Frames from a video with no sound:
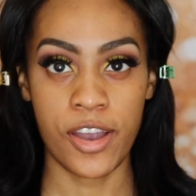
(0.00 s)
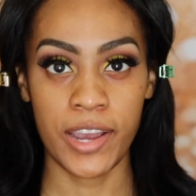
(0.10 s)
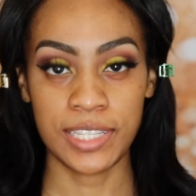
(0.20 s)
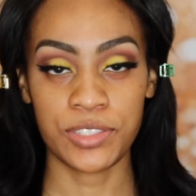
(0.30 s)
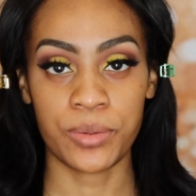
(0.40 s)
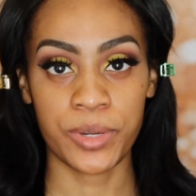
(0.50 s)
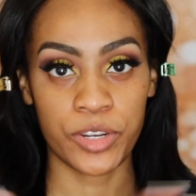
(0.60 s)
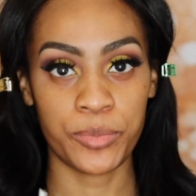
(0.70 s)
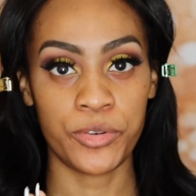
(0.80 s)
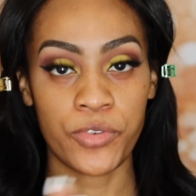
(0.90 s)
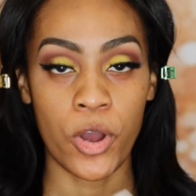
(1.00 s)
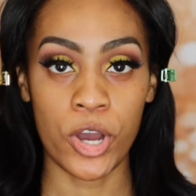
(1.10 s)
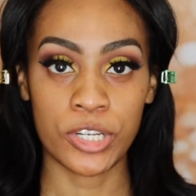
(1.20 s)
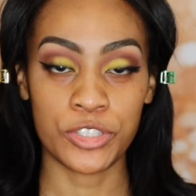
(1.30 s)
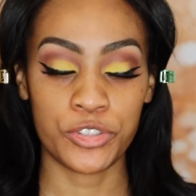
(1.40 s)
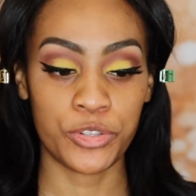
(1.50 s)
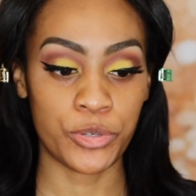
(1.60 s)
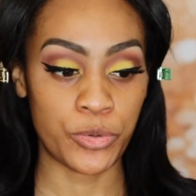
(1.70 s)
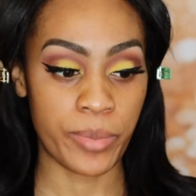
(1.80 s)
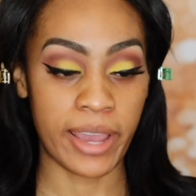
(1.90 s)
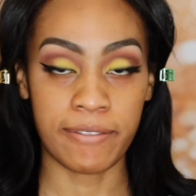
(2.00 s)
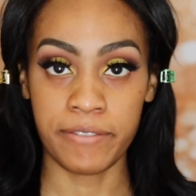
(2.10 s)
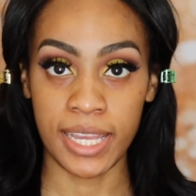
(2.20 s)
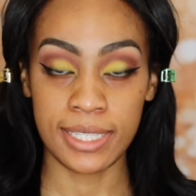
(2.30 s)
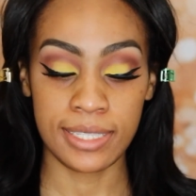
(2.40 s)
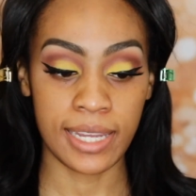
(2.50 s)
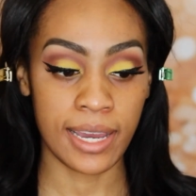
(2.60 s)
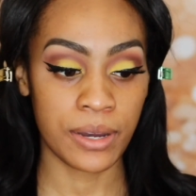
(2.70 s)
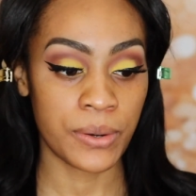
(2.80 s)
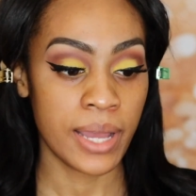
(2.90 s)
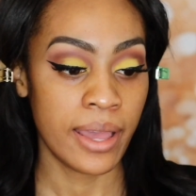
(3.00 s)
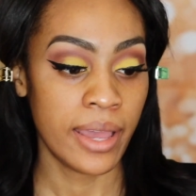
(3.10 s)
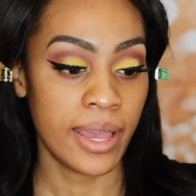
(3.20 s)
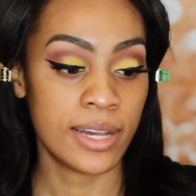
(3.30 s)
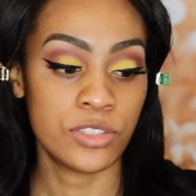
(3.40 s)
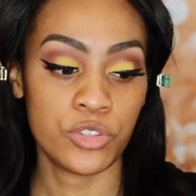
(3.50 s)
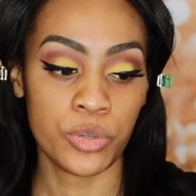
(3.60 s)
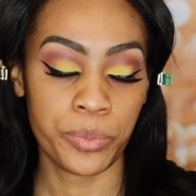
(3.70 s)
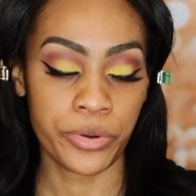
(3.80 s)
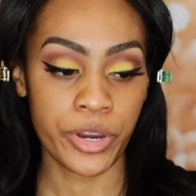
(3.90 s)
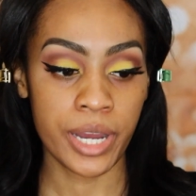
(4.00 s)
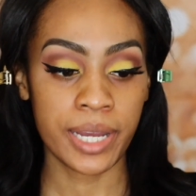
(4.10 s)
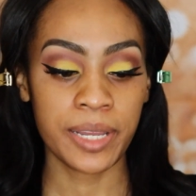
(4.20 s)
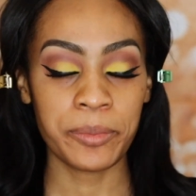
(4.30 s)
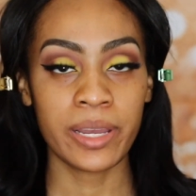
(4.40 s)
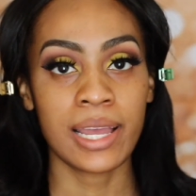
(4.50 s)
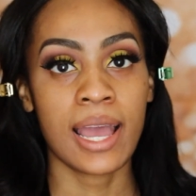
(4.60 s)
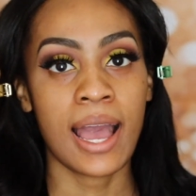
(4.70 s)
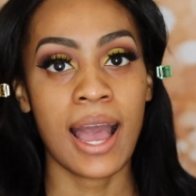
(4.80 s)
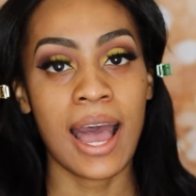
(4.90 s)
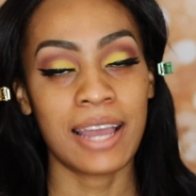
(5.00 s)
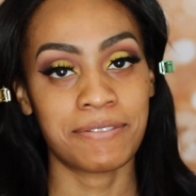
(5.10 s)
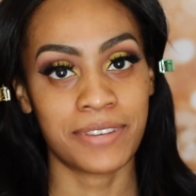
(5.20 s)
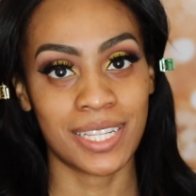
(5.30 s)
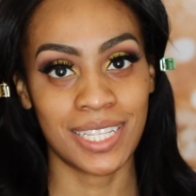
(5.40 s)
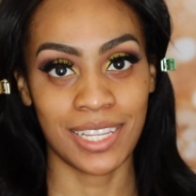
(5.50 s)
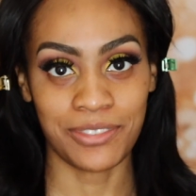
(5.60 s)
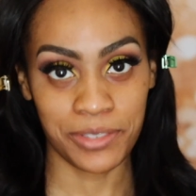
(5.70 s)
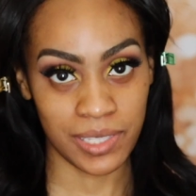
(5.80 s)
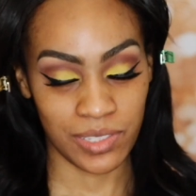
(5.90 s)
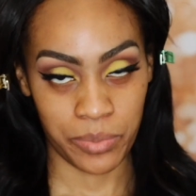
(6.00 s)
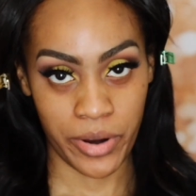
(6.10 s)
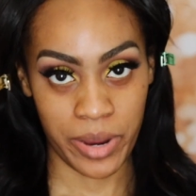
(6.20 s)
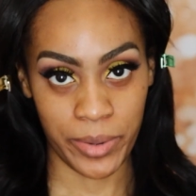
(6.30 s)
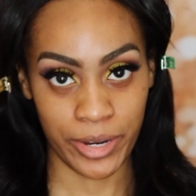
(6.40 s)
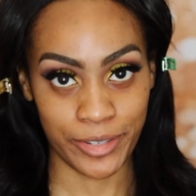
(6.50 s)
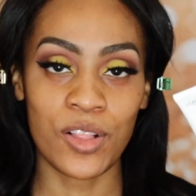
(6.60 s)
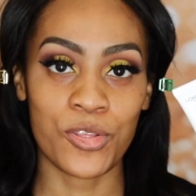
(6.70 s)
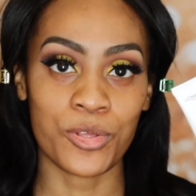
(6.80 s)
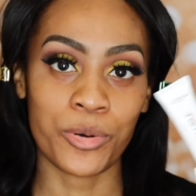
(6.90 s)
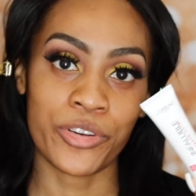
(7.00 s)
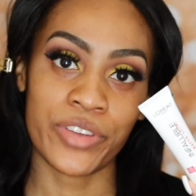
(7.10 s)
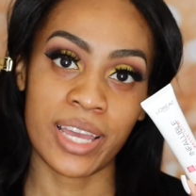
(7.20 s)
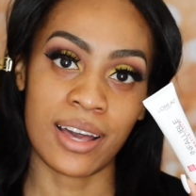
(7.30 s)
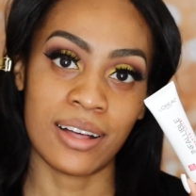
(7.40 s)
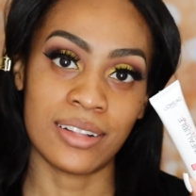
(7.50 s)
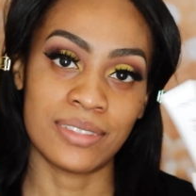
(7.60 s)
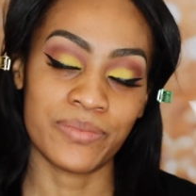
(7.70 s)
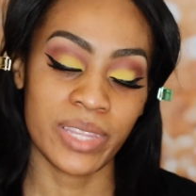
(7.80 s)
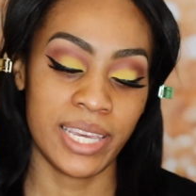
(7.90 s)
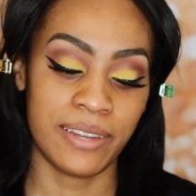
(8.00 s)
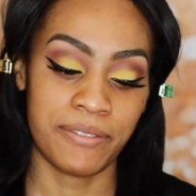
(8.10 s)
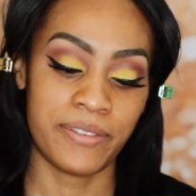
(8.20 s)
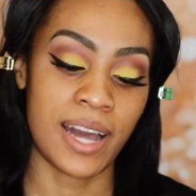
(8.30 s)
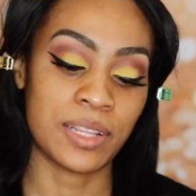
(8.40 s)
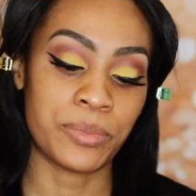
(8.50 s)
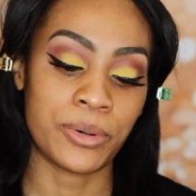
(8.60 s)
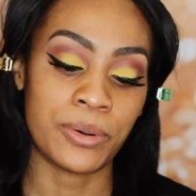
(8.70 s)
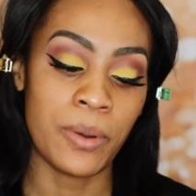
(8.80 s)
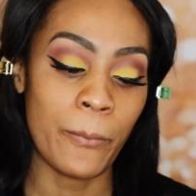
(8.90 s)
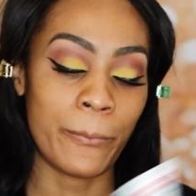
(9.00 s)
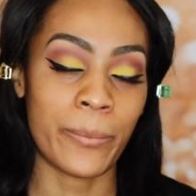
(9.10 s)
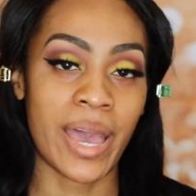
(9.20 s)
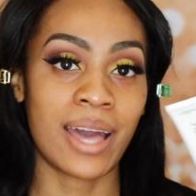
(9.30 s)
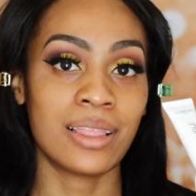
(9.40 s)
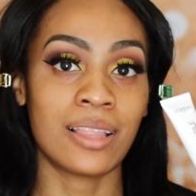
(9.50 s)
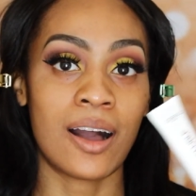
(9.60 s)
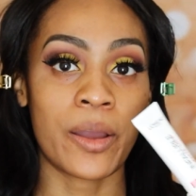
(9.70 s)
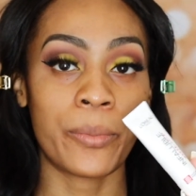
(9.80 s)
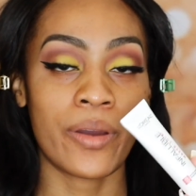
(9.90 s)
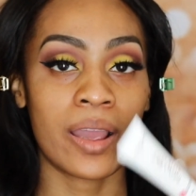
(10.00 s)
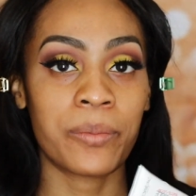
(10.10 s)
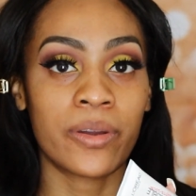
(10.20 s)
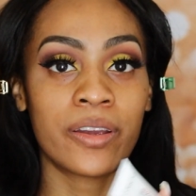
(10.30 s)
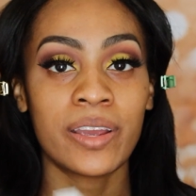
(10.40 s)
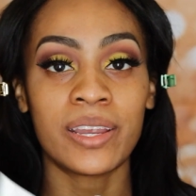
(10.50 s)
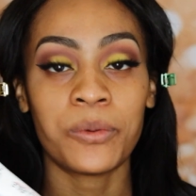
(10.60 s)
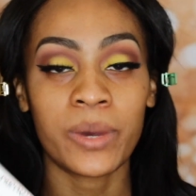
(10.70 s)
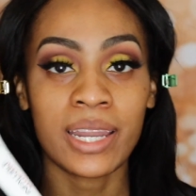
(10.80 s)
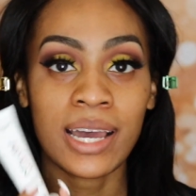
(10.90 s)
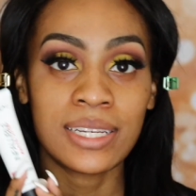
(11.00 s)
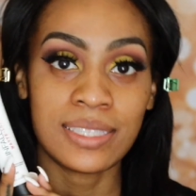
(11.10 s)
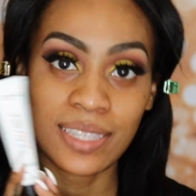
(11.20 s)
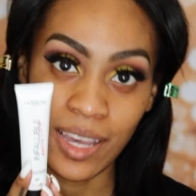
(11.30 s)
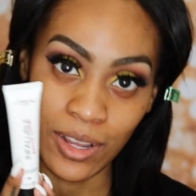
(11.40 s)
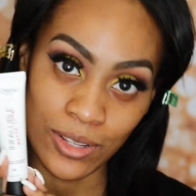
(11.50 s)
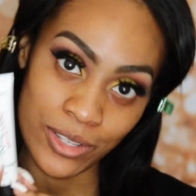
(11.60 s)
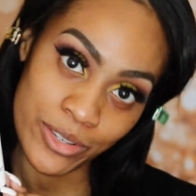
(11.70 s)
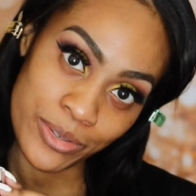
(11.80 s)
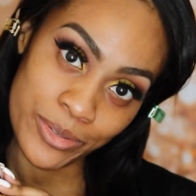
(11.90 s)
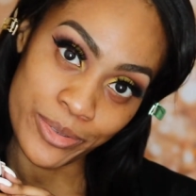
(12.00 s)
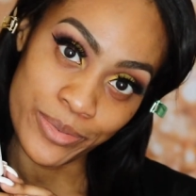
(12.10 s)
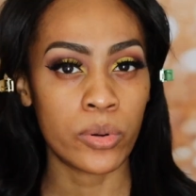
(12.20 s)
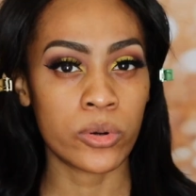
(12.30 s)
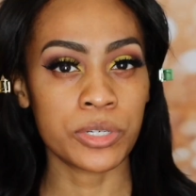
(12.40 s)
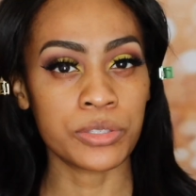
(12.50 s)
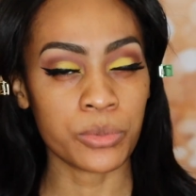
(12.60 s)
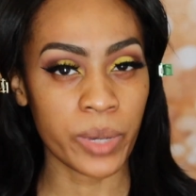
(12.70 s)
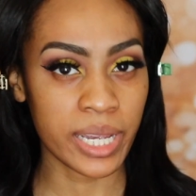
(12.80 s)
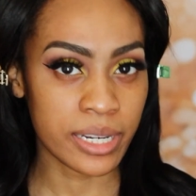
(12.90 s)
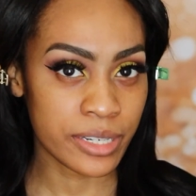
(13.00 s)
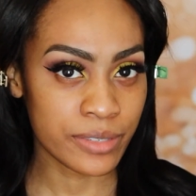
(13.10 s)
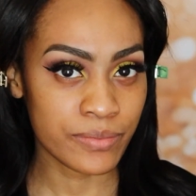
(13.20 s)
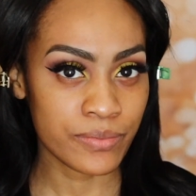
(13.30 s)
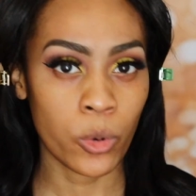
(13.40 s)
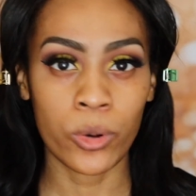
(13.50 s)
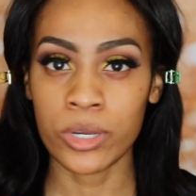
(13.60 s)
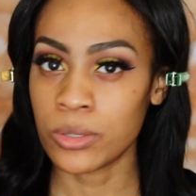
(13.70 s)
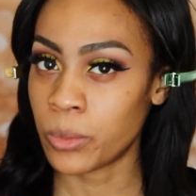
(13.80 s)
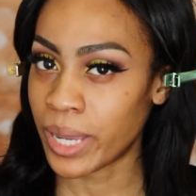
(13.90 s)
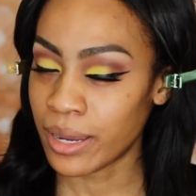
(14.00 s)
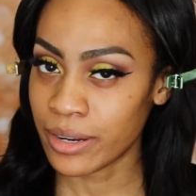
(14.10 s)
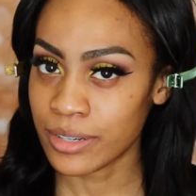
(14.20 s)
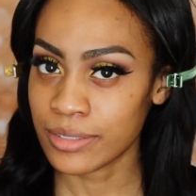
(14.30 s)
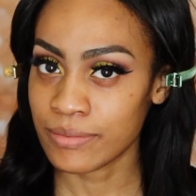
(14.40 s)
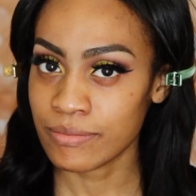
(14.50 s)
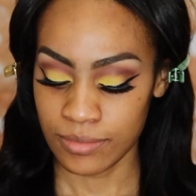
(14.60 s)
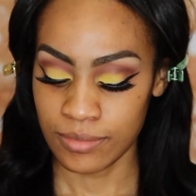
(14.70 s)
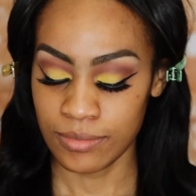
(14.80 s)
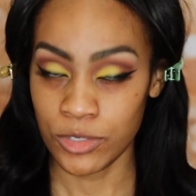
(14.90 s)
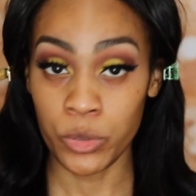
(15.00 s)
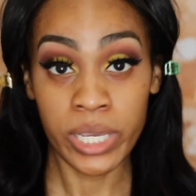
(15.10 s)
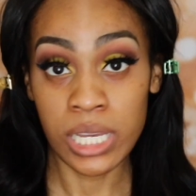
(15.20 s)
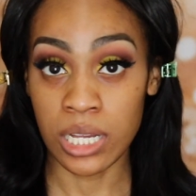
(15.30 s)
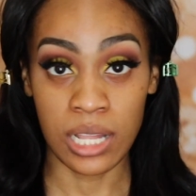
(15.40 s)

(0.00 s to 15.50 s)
Alright, so I'm going to move on to my face now, and to prime, I fell in love with this primer, L'Oreal Infallible Matte Lock Primer, and when I tell you, pores wear, oil wear, you can't